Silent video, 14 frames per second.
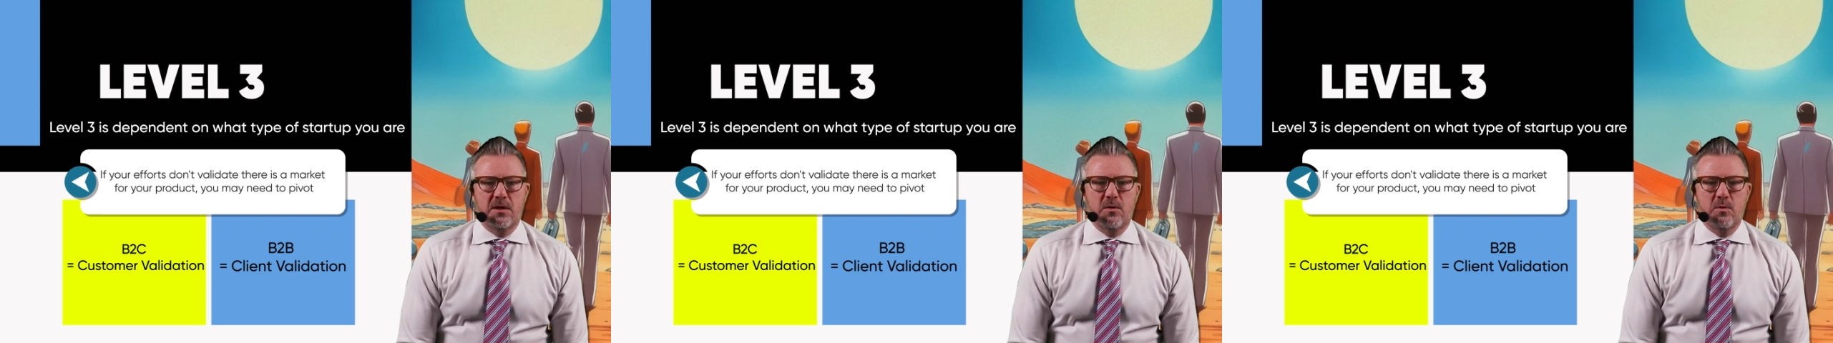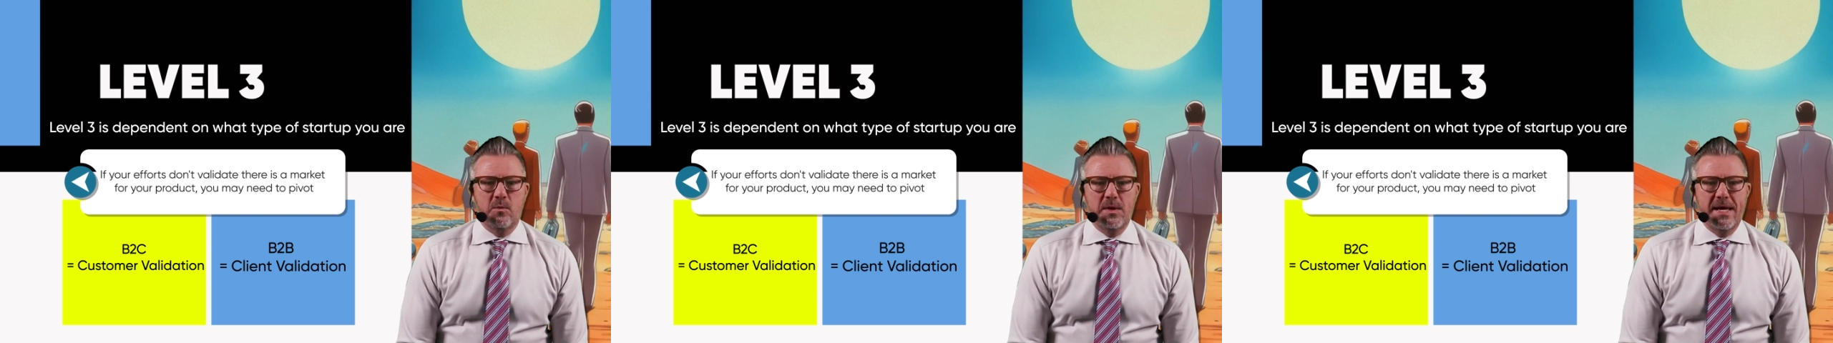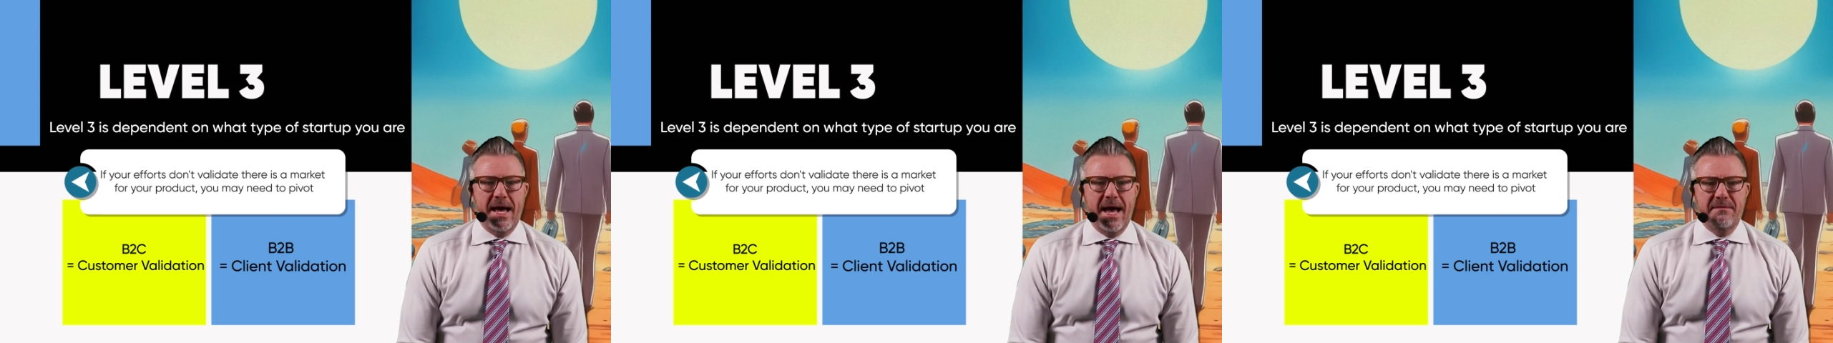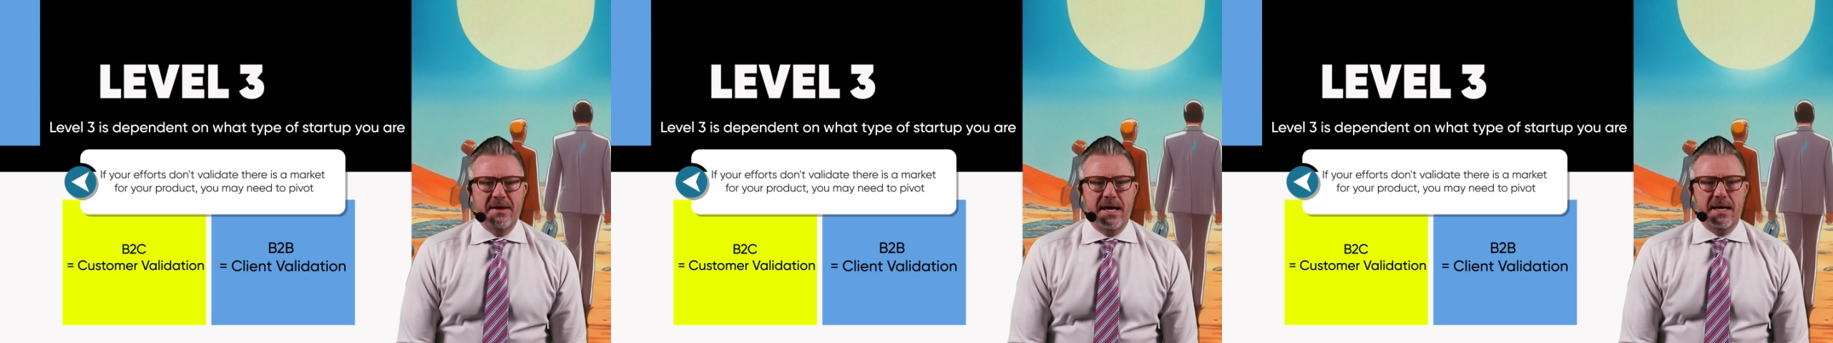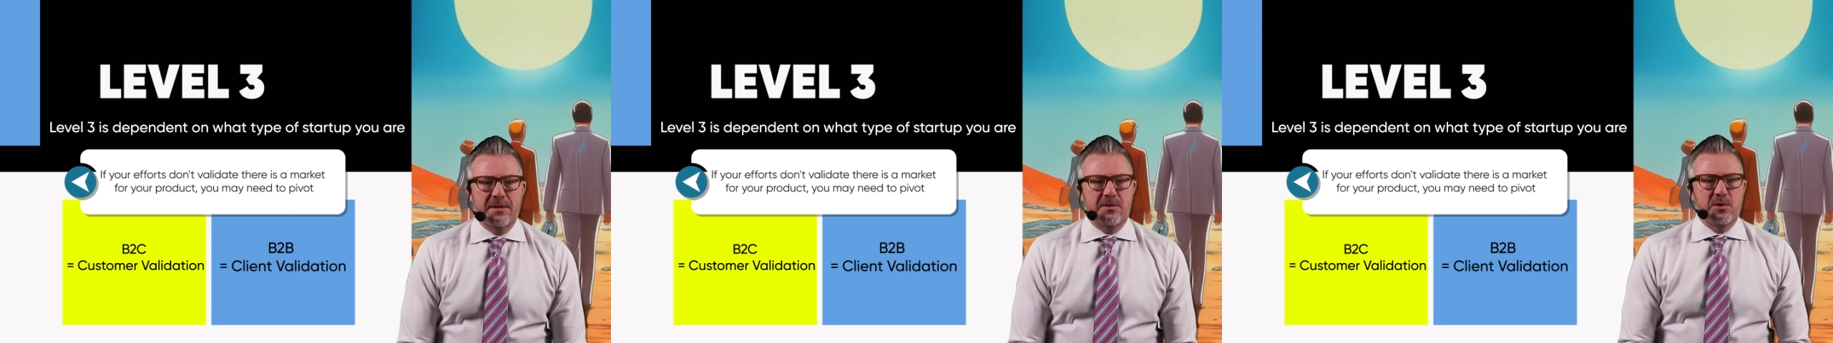So we
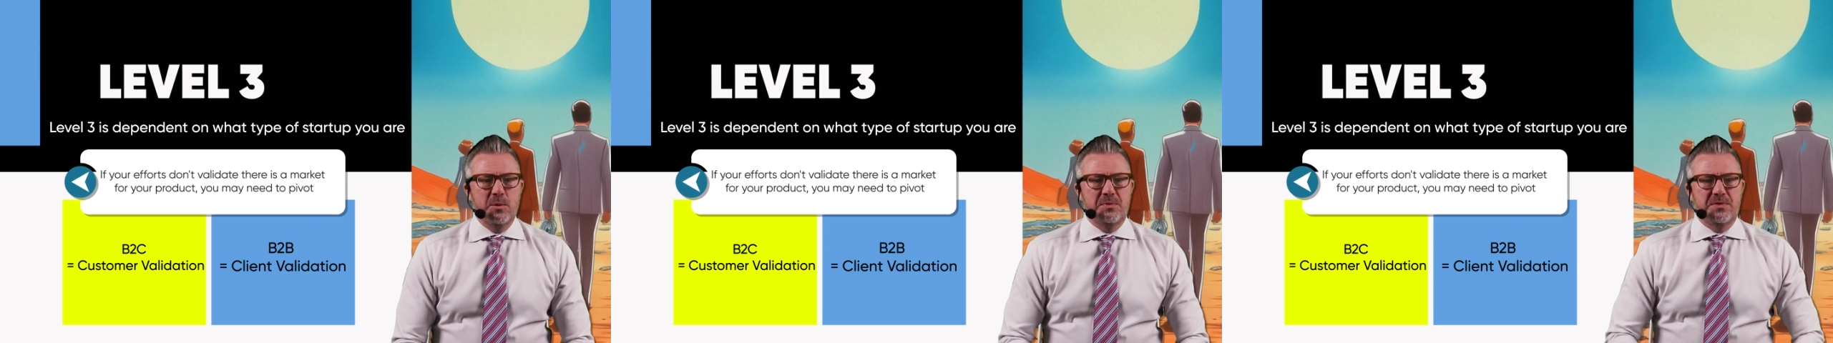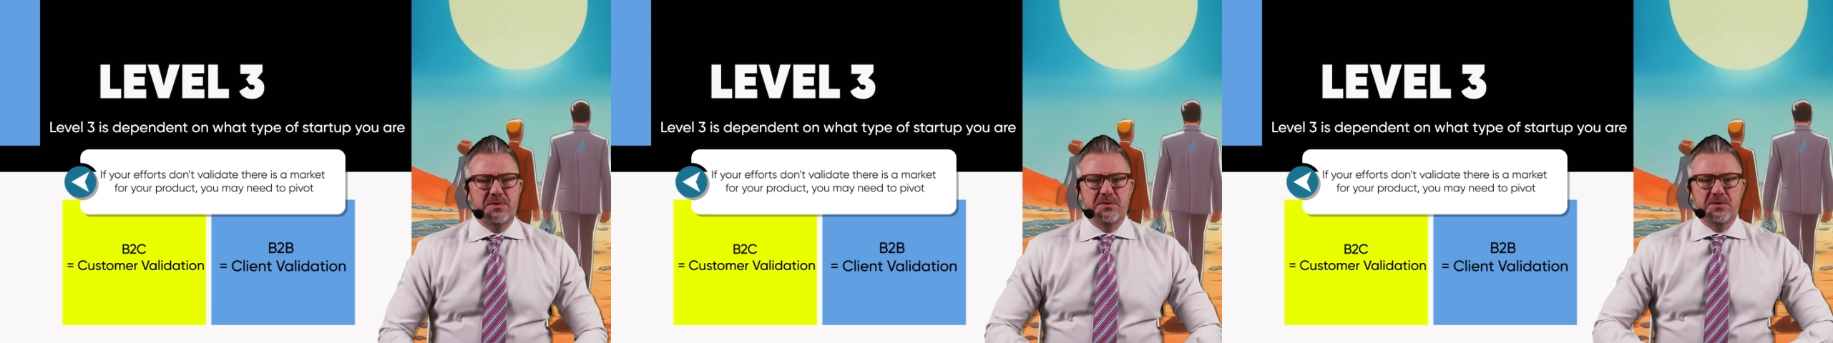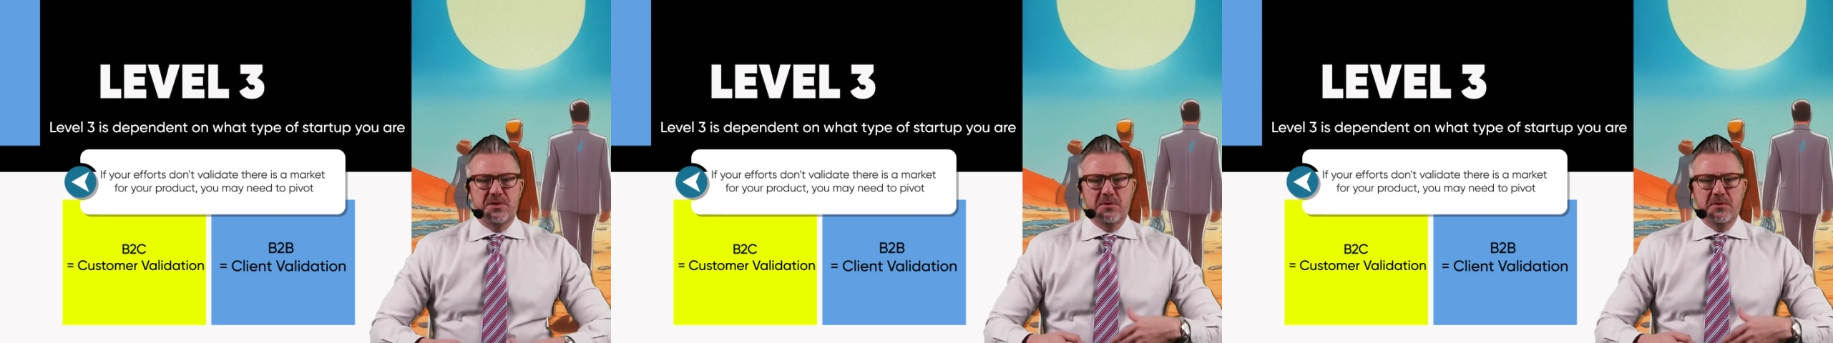have had groups